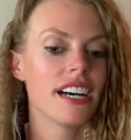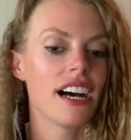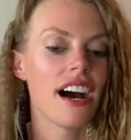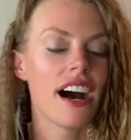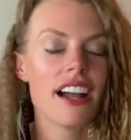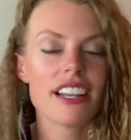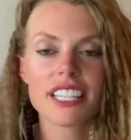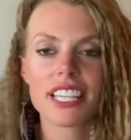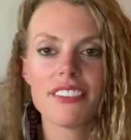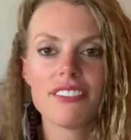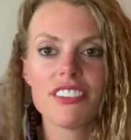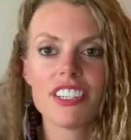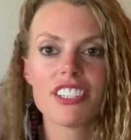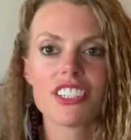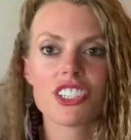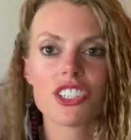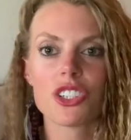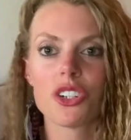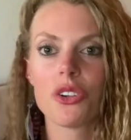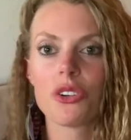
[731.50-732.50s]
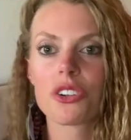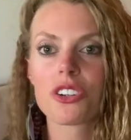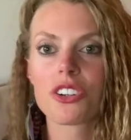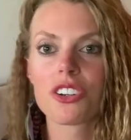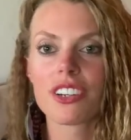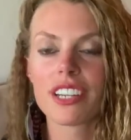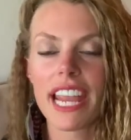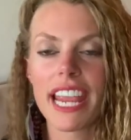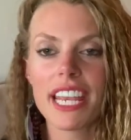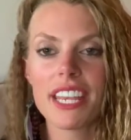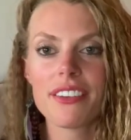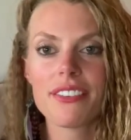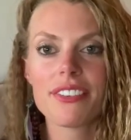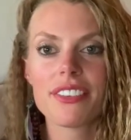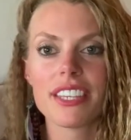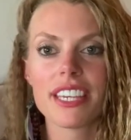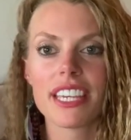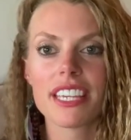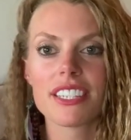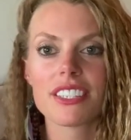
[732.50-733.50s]
unconventional creative
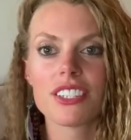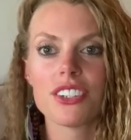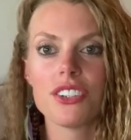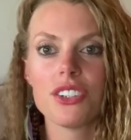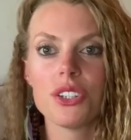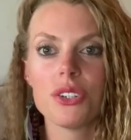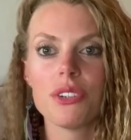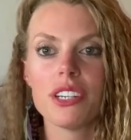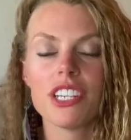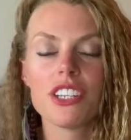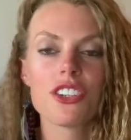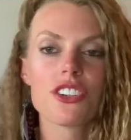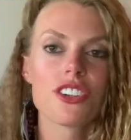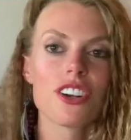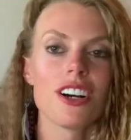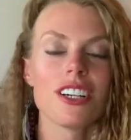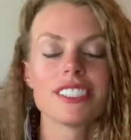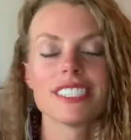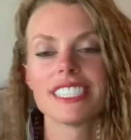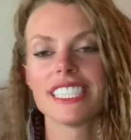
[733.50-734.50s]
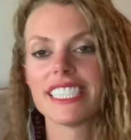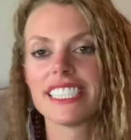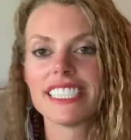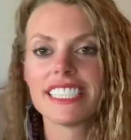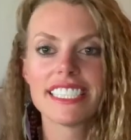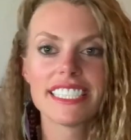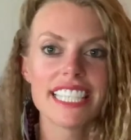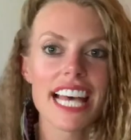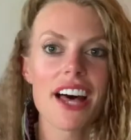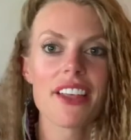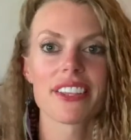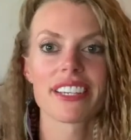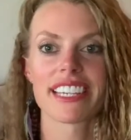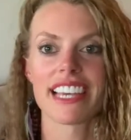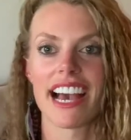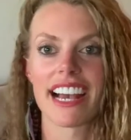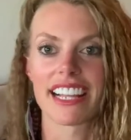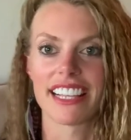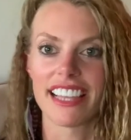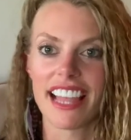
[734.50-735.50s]
things to do in Charleston, South
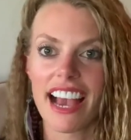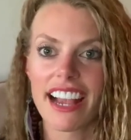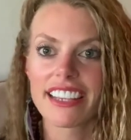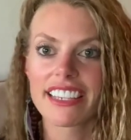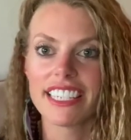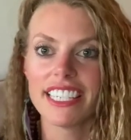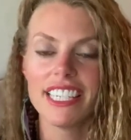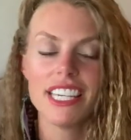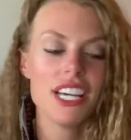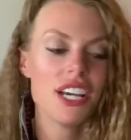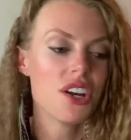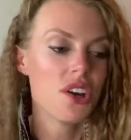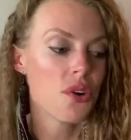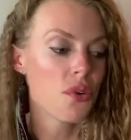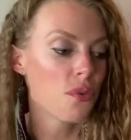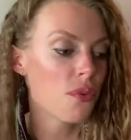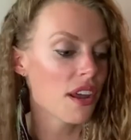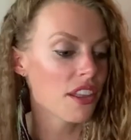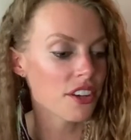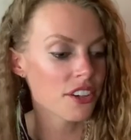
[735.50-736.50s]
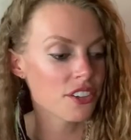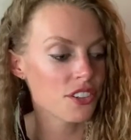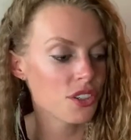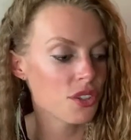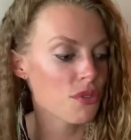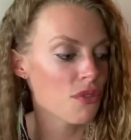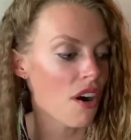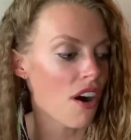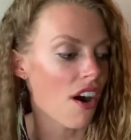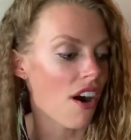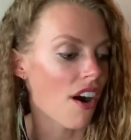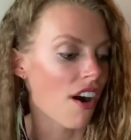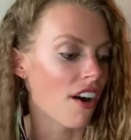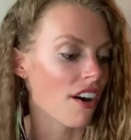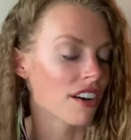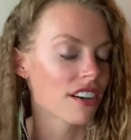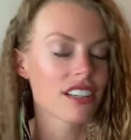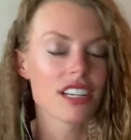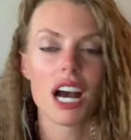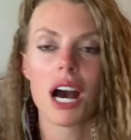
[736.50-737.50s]
Cackalacky. Whether you
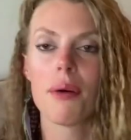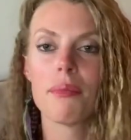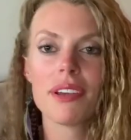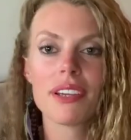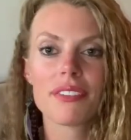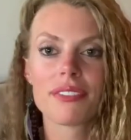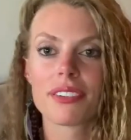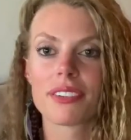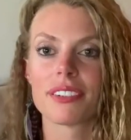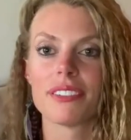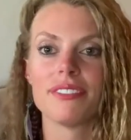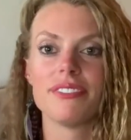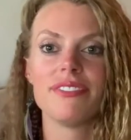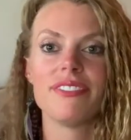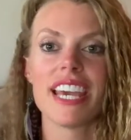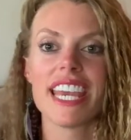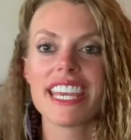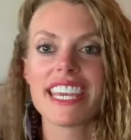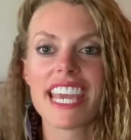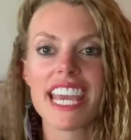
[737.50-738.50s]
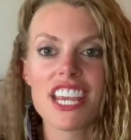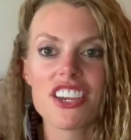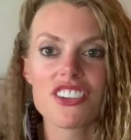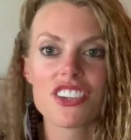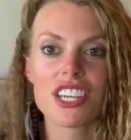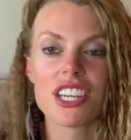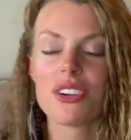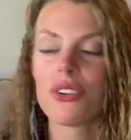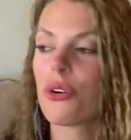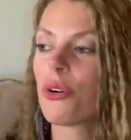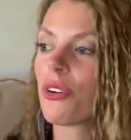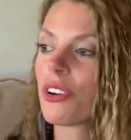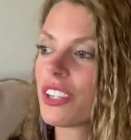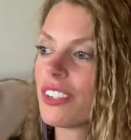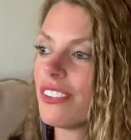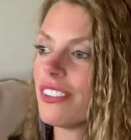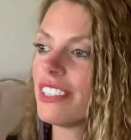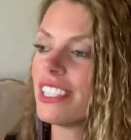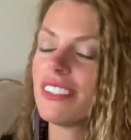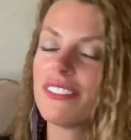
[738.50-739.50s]
are coming for vacation or
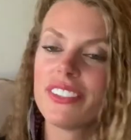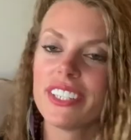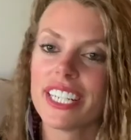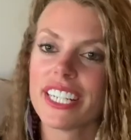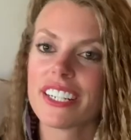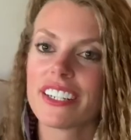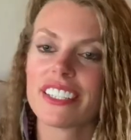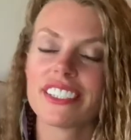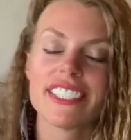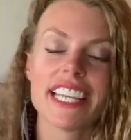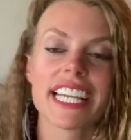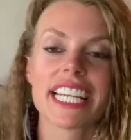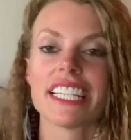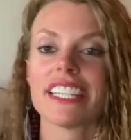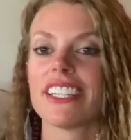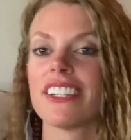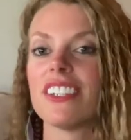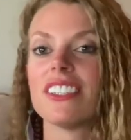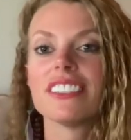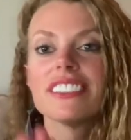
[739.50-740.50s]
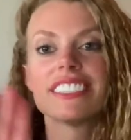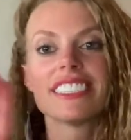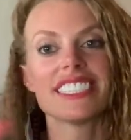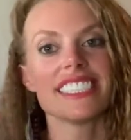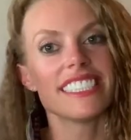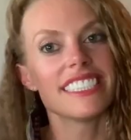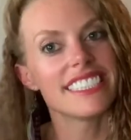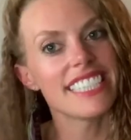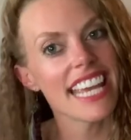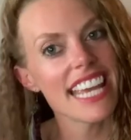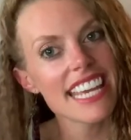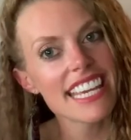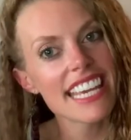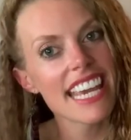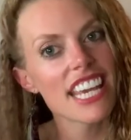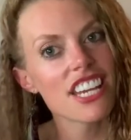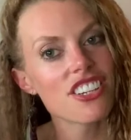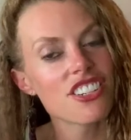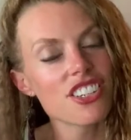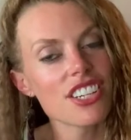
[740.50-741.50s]
you live here and take a little
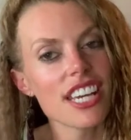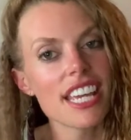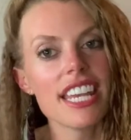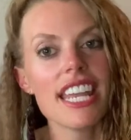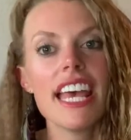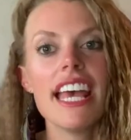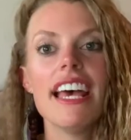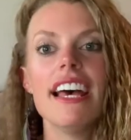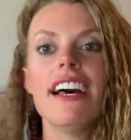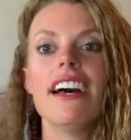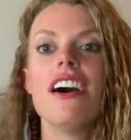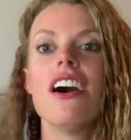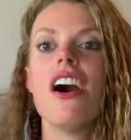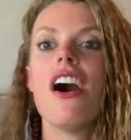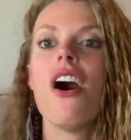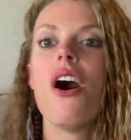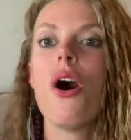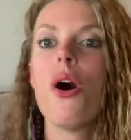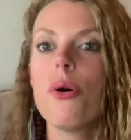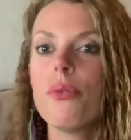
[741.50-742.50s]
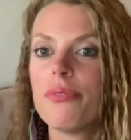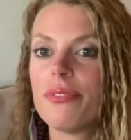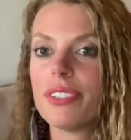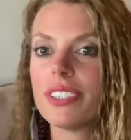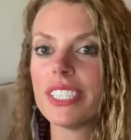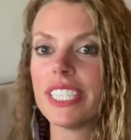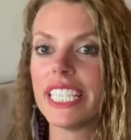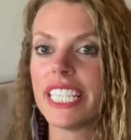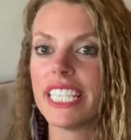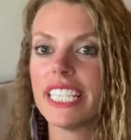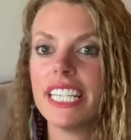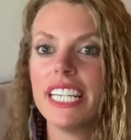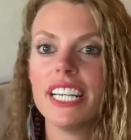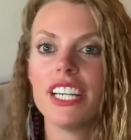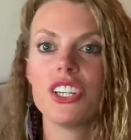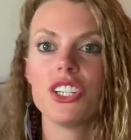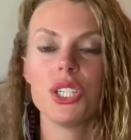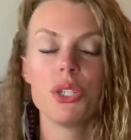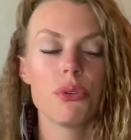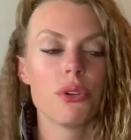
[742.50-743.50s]
staycation, hopefully
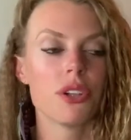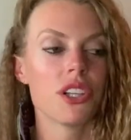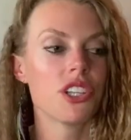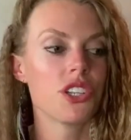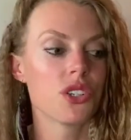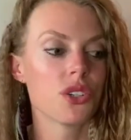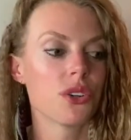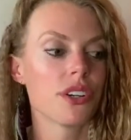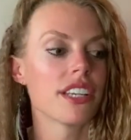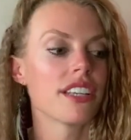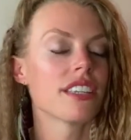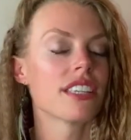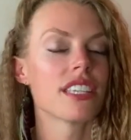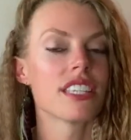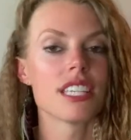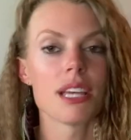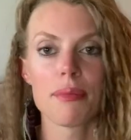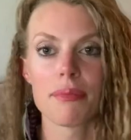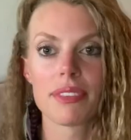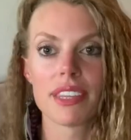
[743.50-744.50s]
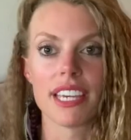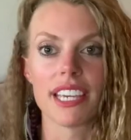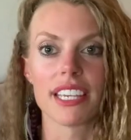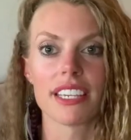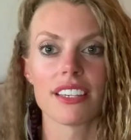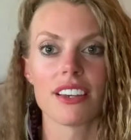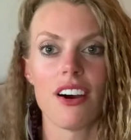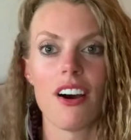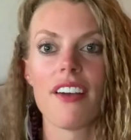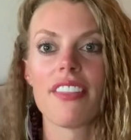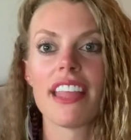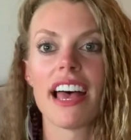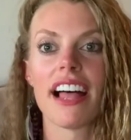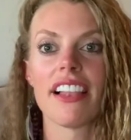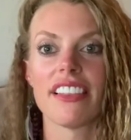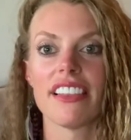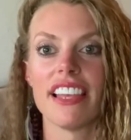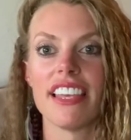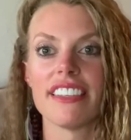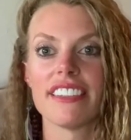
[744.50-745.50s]
you will enjoy something on that
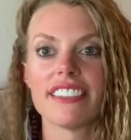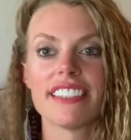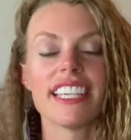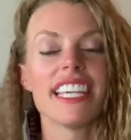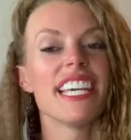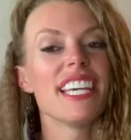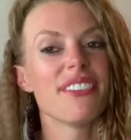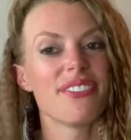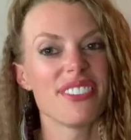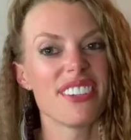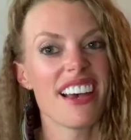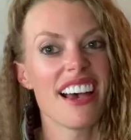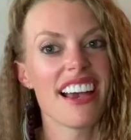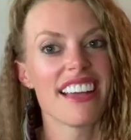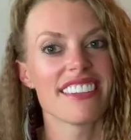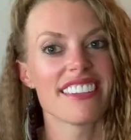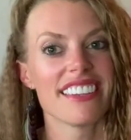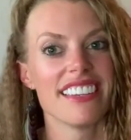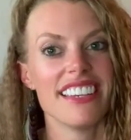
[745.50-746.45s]
list. If not,